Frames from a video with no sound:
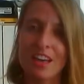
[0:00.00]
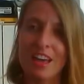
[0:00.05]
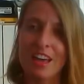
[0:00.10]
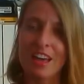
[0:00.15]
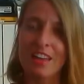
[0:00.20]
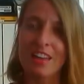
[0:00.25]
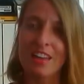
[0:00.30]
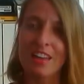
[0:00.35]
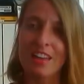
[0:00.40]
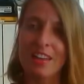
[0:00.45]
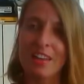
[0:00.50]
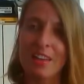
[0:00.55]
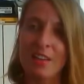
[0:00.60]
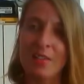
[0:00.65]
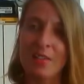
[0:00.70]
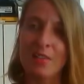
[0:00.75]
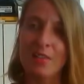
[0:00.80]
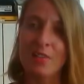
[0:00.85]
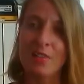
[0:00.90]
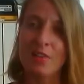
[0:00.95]
And
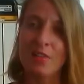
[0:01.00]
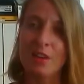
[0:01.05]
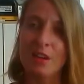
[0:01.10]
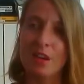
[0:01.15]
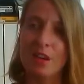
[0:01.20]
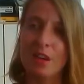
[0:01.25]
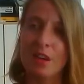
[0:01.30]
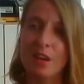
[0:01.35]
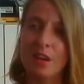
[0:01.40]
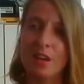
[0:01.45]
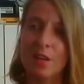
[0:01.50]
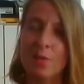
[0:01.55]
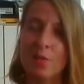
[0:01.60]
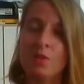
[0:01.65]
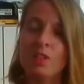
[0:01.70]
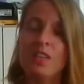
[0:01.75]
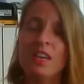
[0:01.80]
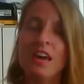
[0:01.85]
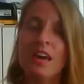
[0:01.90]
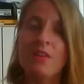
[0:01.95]
if it
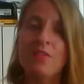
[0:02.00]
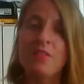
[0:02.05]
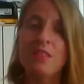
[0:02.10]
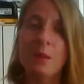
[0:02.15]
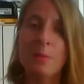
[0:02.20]
wouldn't have